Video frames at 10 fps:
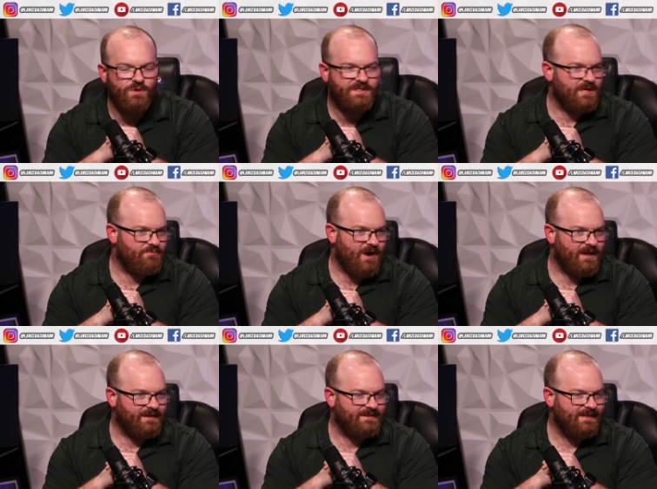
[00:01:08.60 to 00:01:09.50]
their
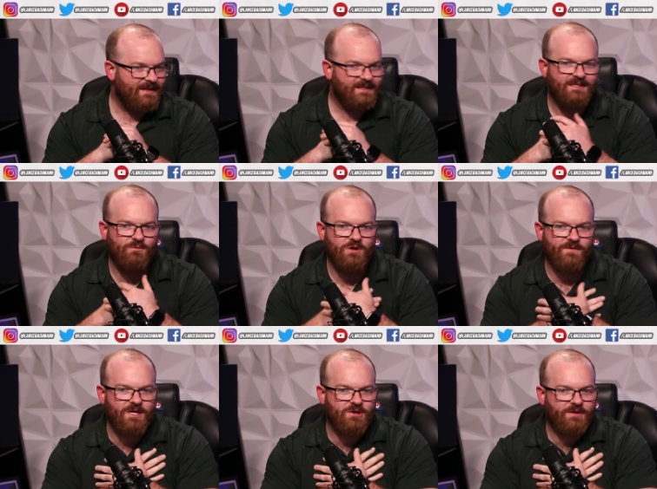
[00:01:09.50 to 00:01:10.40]
products. Someone over
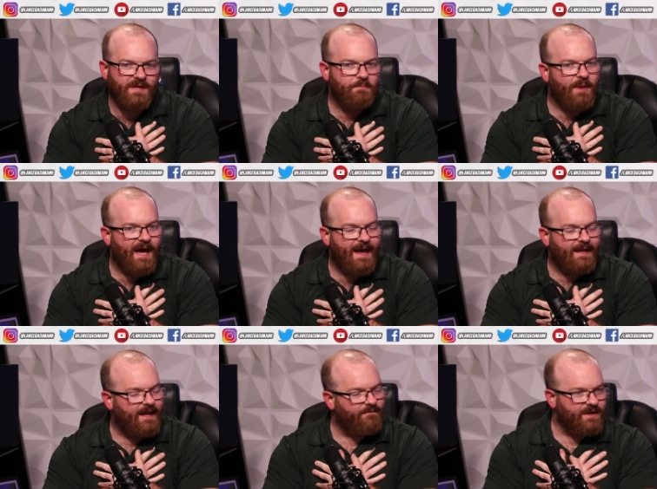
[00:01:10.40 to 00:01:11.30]
here could then buy it
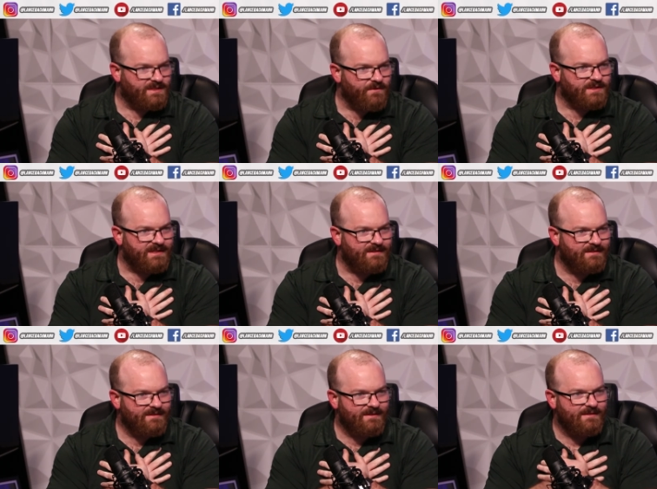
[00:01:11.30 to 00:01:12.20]
and vice versa.
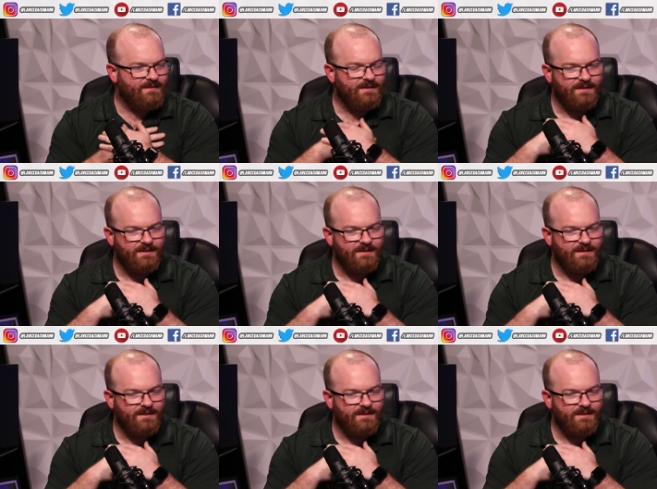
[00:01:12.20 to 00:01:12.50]
Absolutely.